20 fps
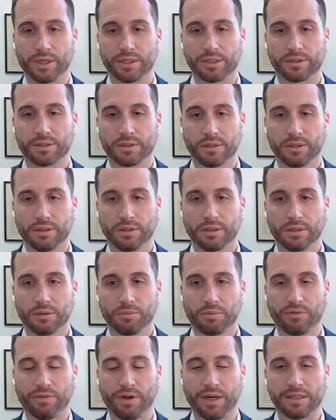trusts
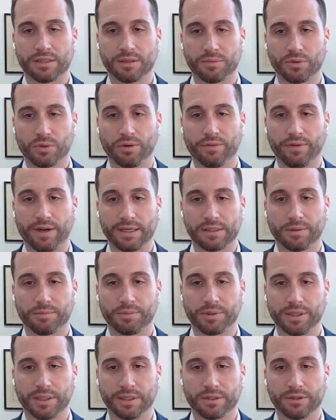provide some sort of
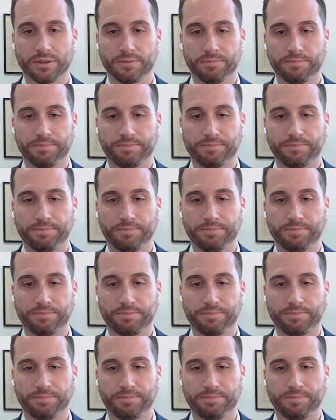asset protection.